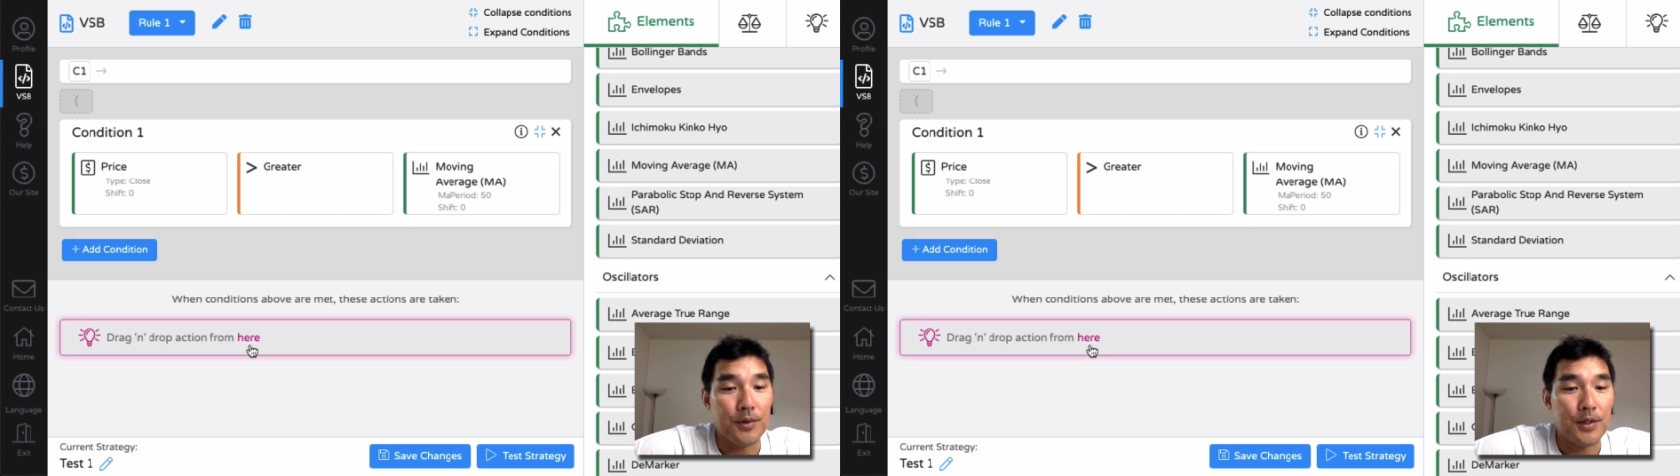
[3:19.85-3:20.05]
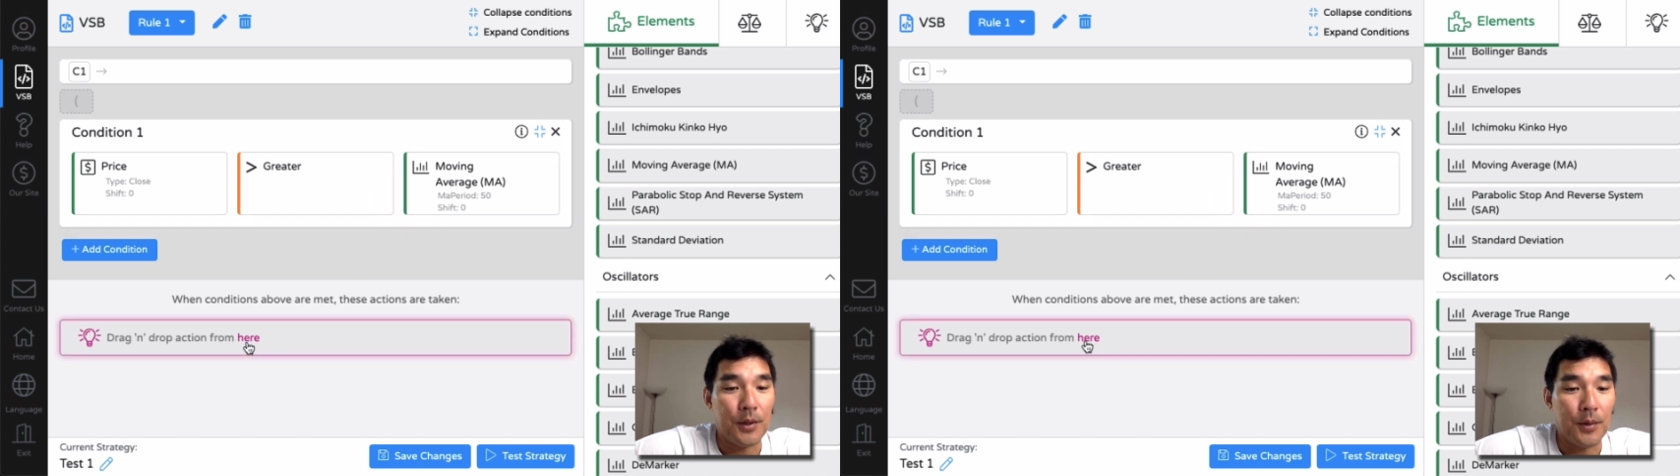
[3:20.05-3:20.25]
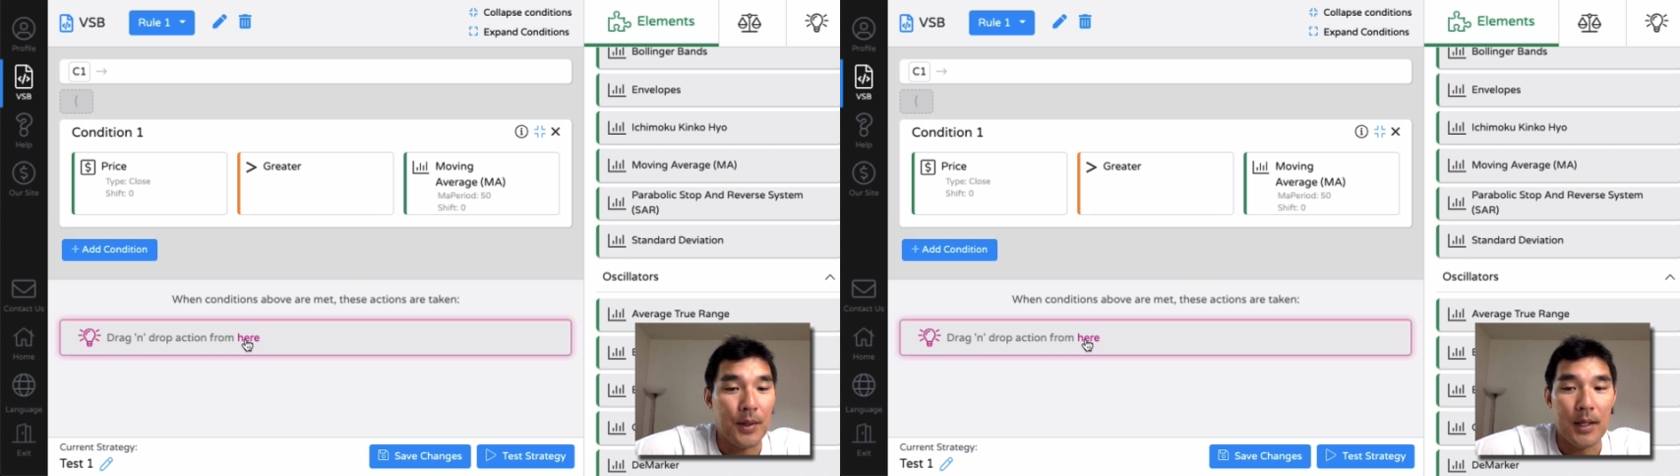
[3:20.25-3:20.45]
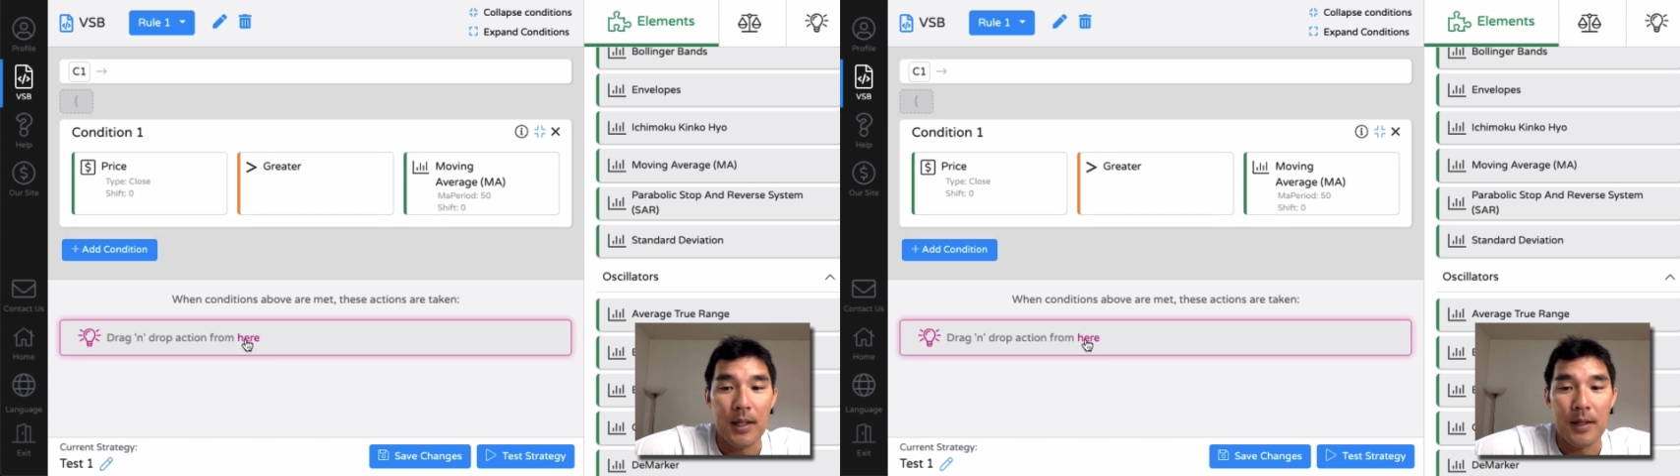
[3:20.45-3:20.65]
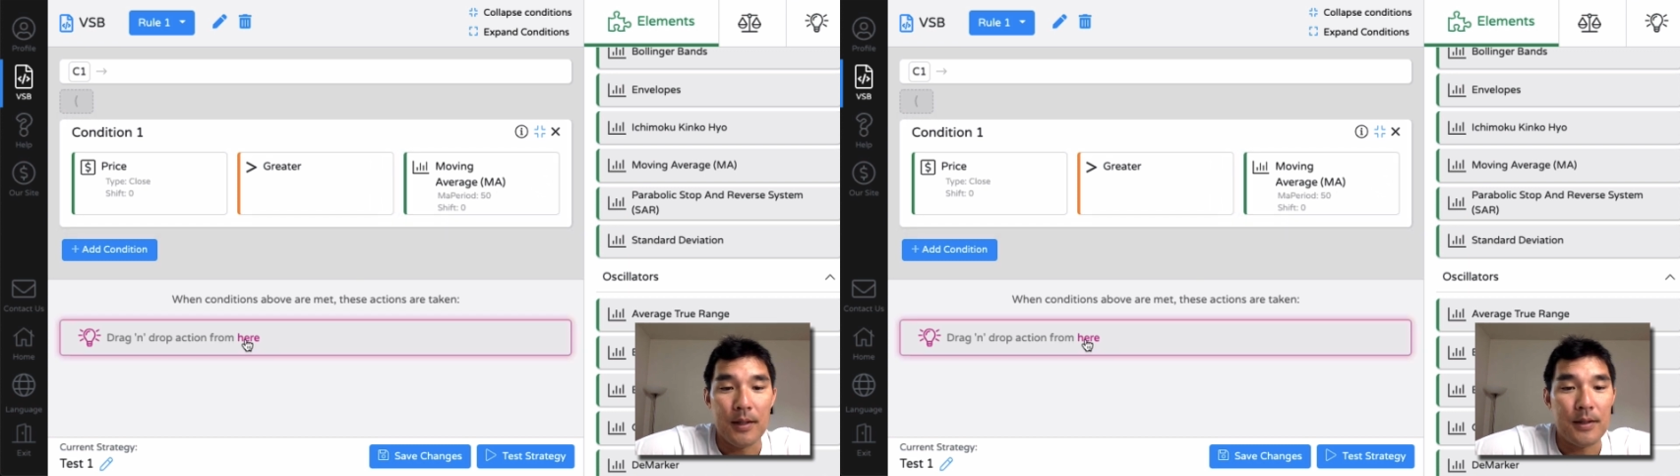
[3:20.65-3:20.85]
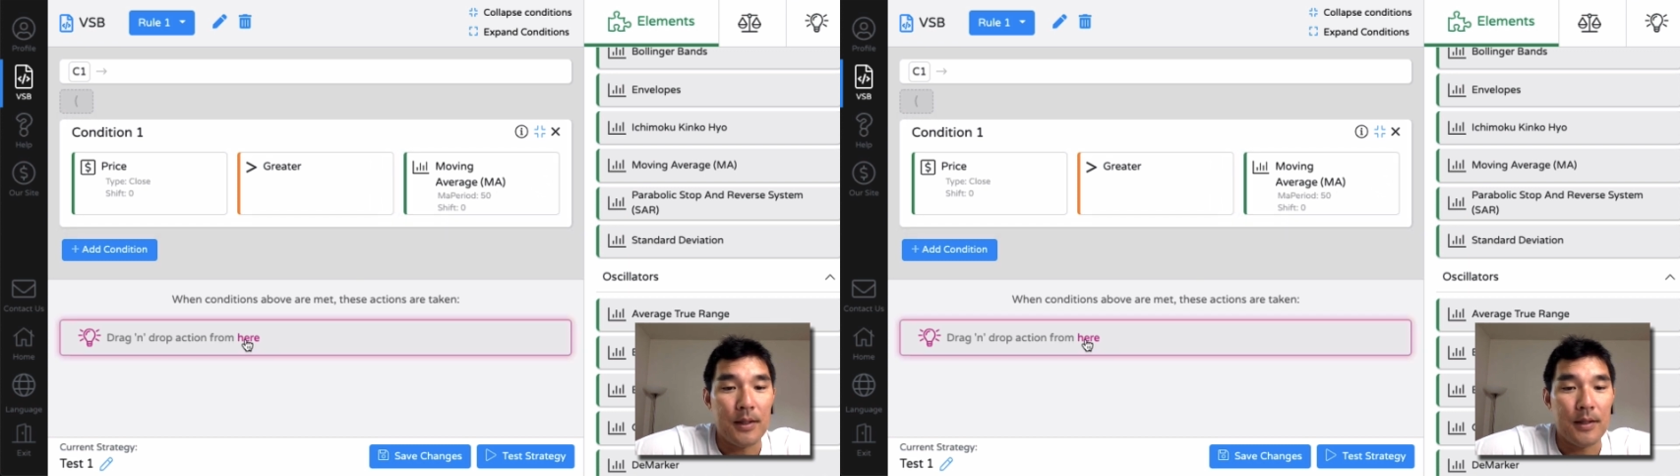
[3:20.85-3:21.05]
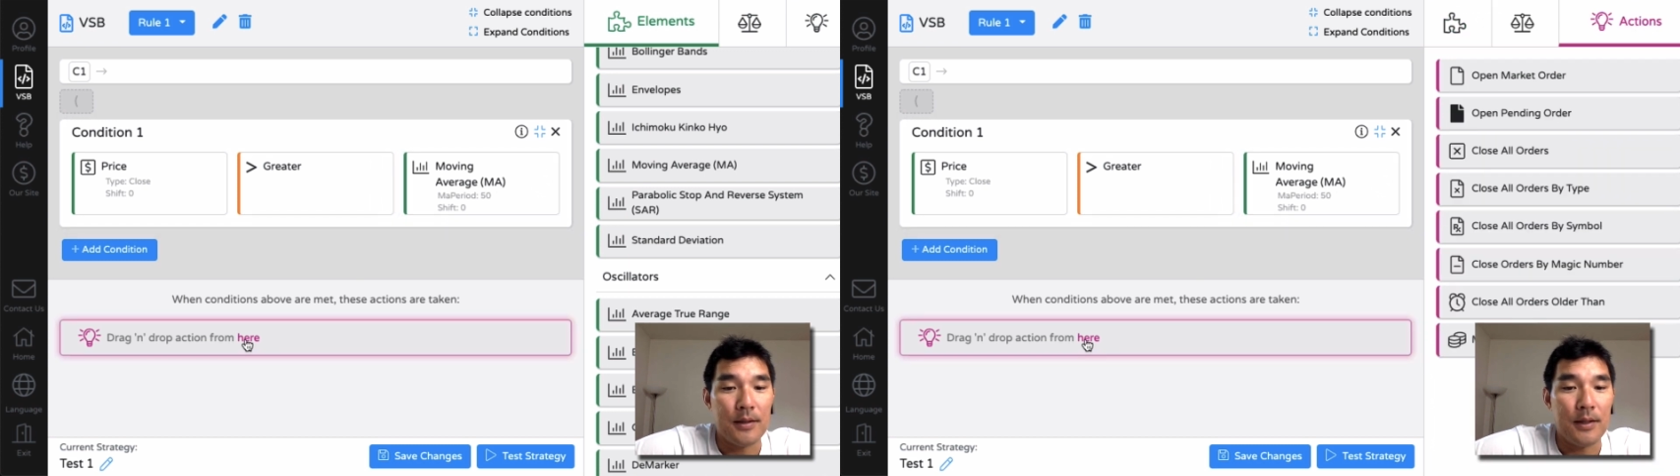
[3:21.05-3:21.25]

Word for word: So this is